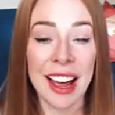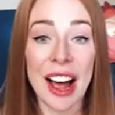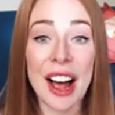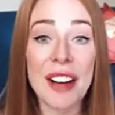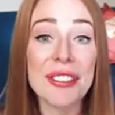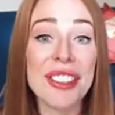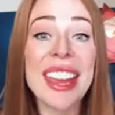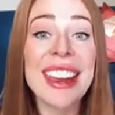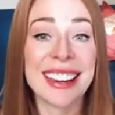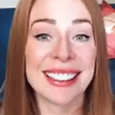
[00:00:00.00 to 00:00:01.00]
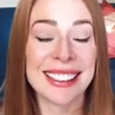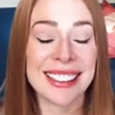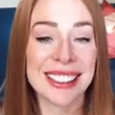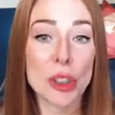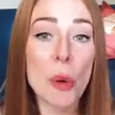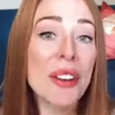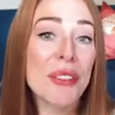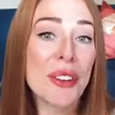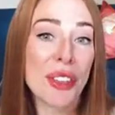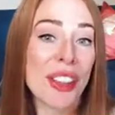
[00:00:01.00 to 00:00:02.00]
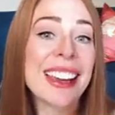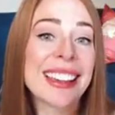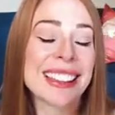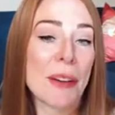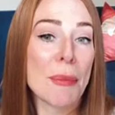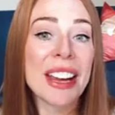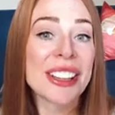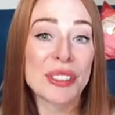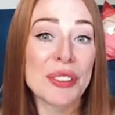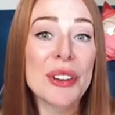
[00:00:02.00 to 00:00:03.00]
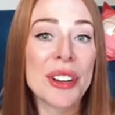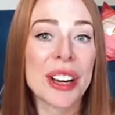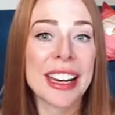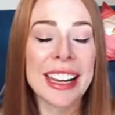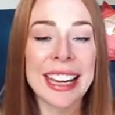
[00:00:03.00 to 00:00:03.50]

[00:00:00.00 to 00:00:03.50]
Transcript: of things, joyful things that make us feel good,